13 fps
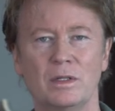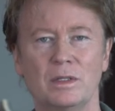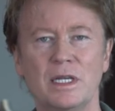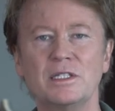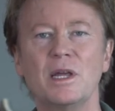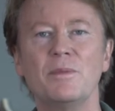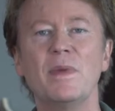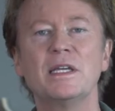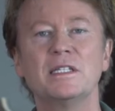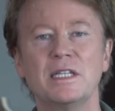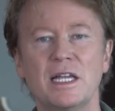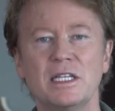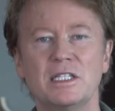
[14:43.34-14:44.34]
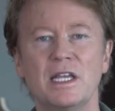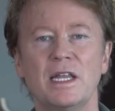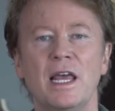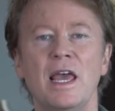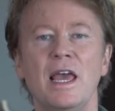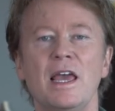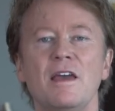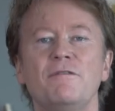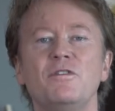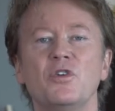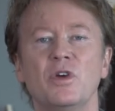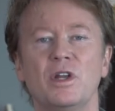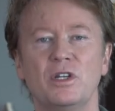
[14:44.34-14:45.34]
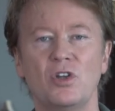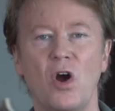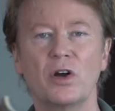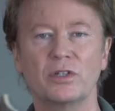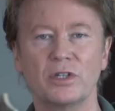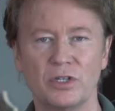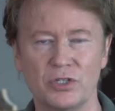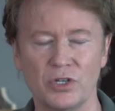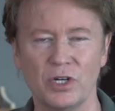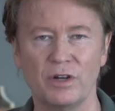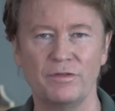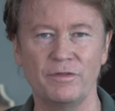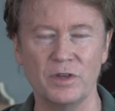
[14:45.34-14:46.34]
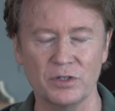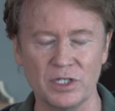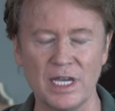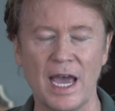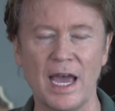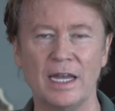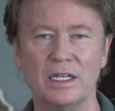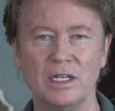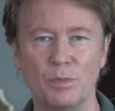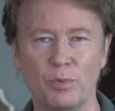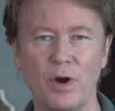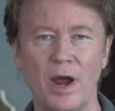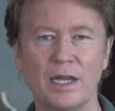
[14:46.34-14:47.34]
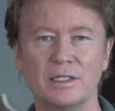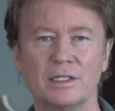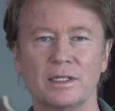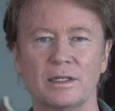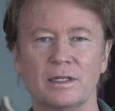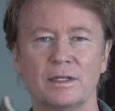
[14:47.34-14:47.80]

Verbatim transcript: Doesn't it make sense that if you're in darkness, you're going to feel sad and depressed?